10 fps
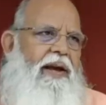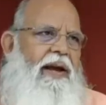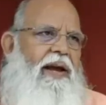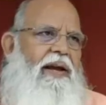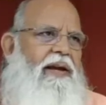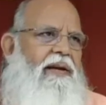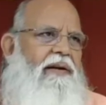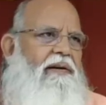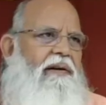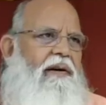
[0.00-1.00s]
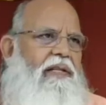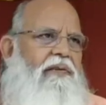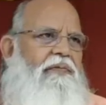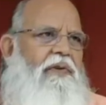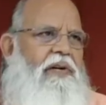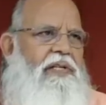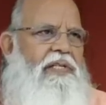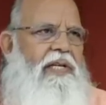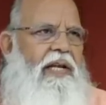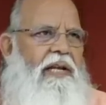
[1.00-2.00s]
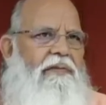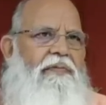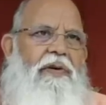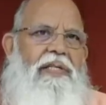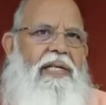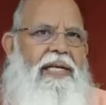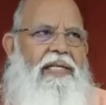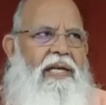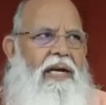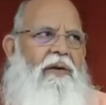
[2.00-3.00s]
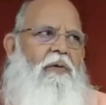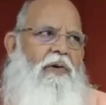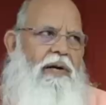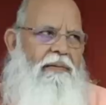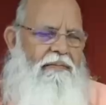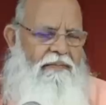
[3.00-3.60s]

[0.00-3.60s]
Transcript: and uh, on the first day, first lecture, I told him,